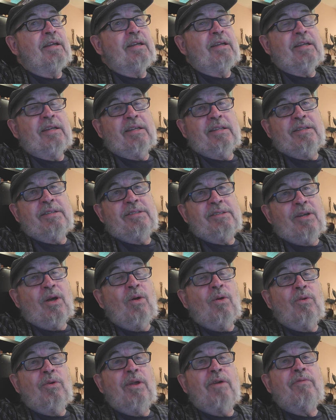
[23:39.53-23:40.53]
And there's a
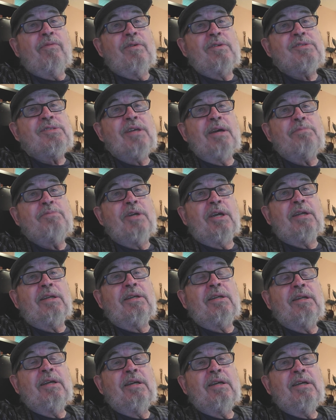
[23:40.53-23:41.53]
whole different subject,
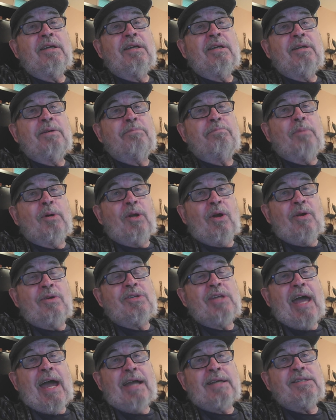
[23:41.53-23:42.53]
but our
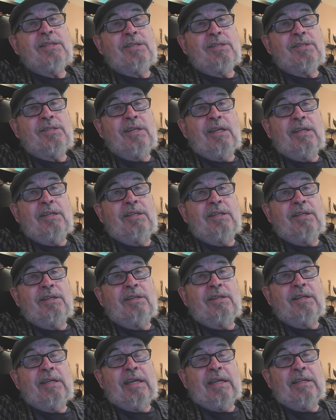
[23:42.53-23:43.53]
taxes need,
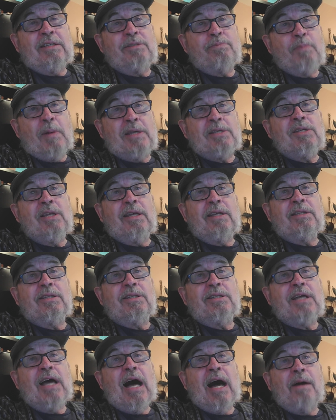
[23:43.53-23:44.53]
especially at the
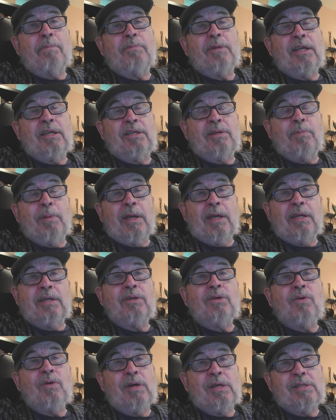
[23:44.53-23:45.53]
top, need to be
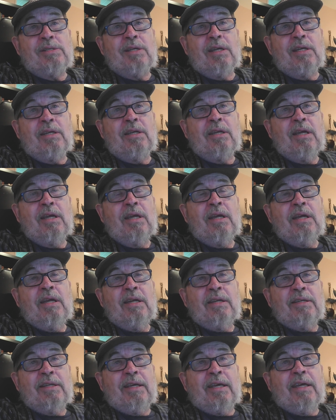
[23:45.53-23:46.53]
increasing
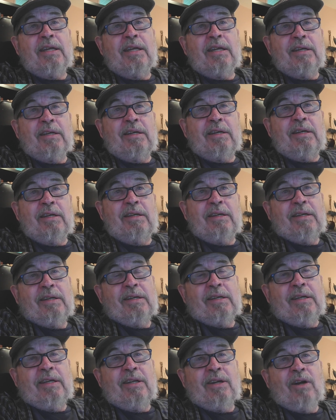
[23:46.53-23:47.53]
to
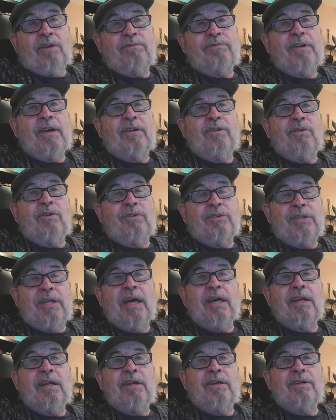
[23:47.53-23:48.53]
get our federal
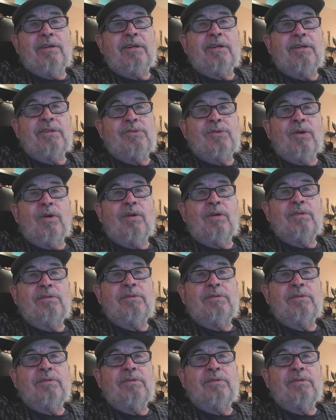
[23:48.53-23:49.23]
debt under control.